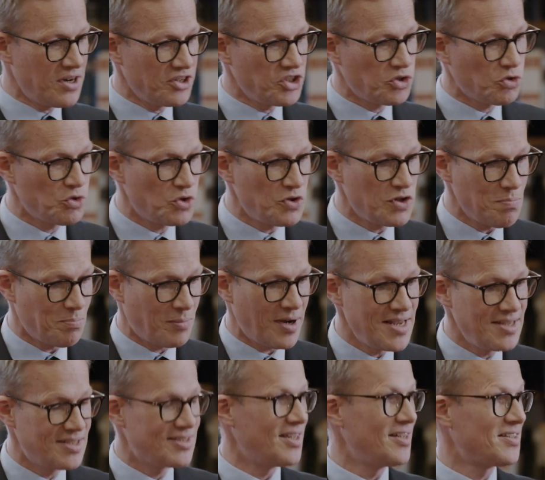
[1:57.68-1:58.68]
nice because you can
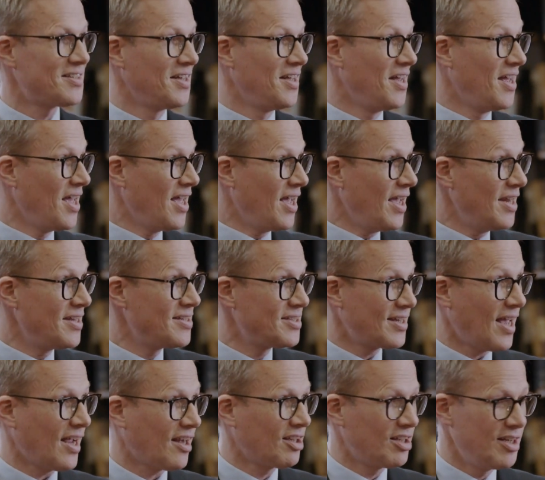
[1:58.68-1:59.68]
place it at
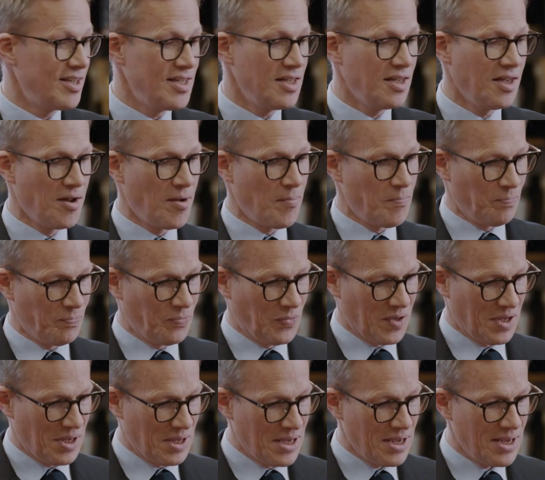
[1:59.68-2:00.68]
exactly
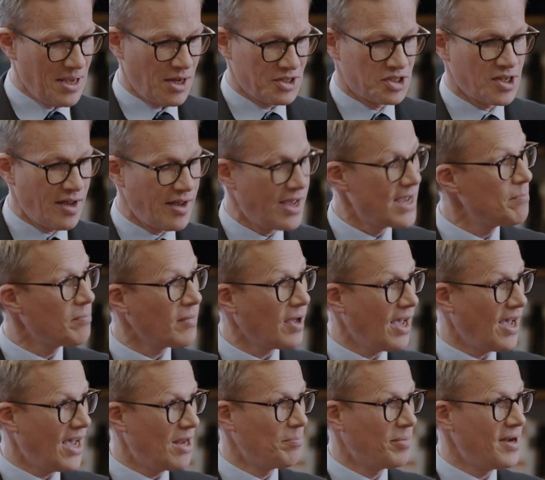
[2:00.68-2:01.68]
time
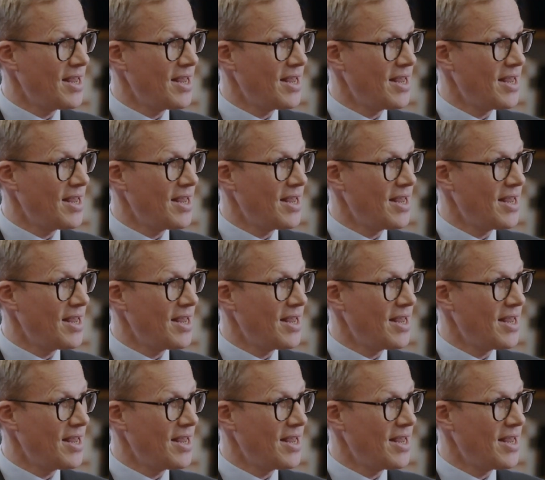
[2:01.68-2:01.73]
and